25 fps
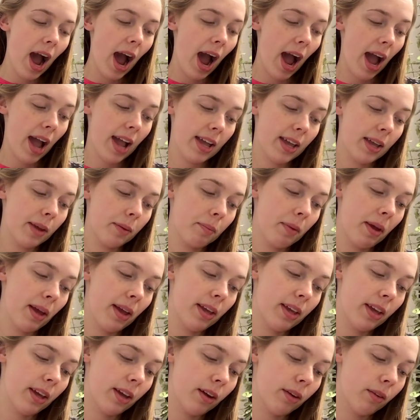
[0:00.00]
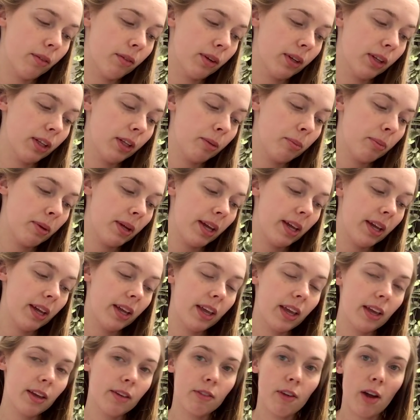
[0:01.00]
I can make it really big
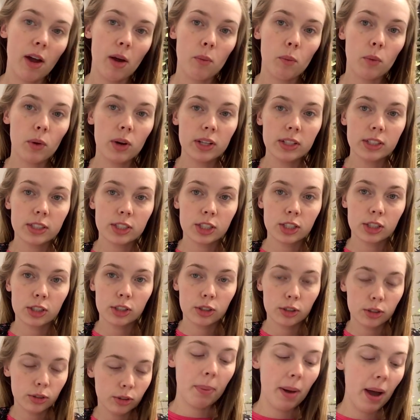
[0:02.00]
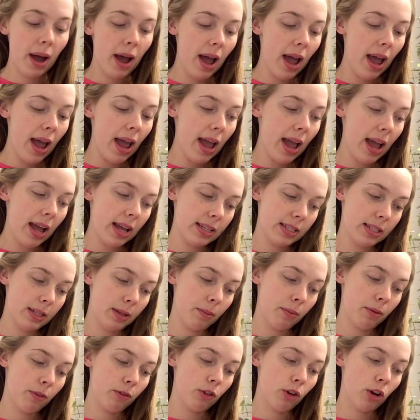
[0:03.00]
if I want to. But as some
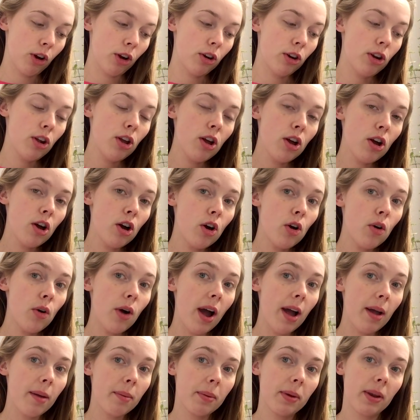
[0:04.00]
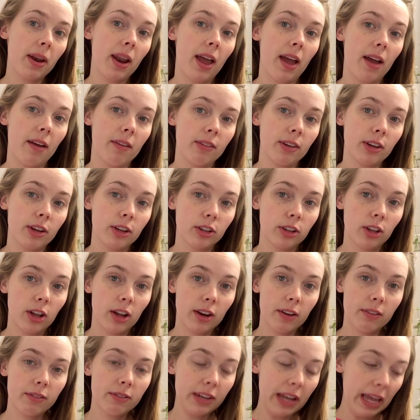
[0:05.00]
of y'all know, I've been having a lot
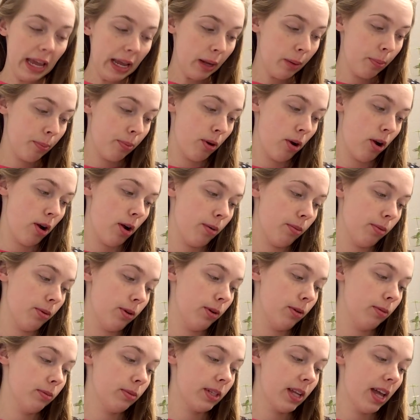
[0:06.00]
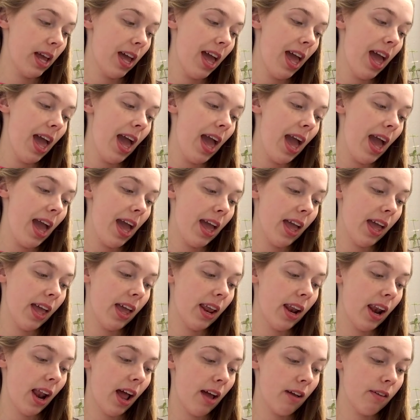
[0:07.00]
of neck problems,
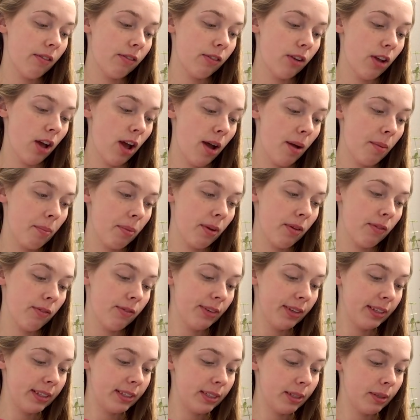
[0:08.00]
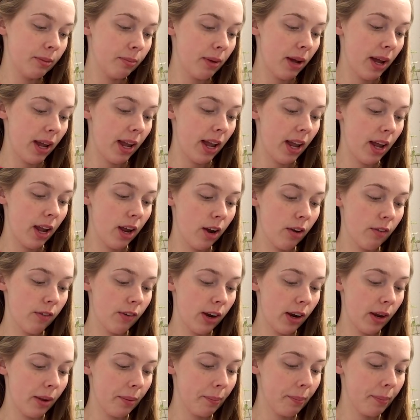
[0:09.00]
and I've not been fixing my hair
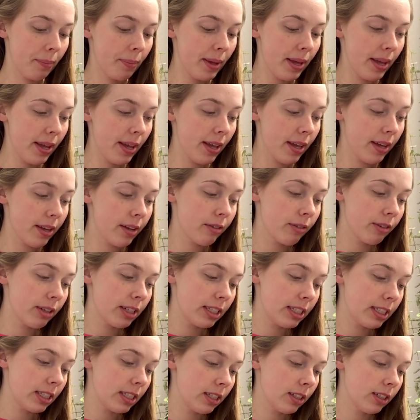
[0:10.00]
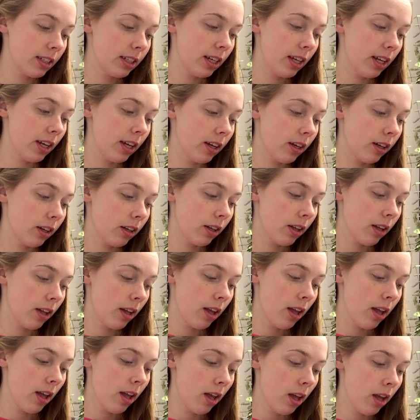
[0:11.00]
very big recently.
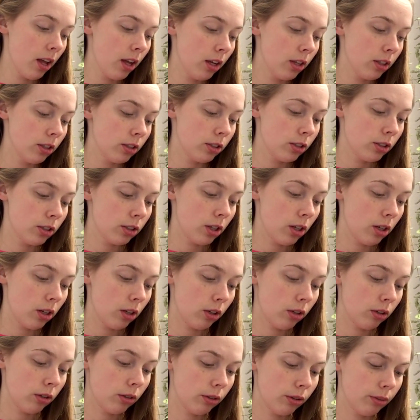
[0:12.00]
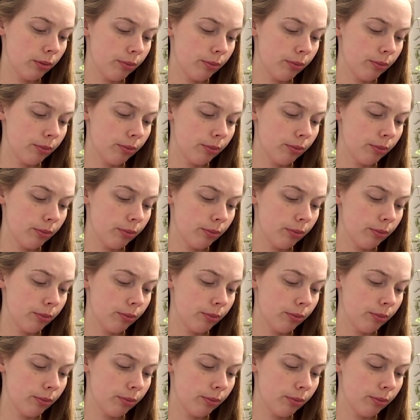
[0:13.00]
So,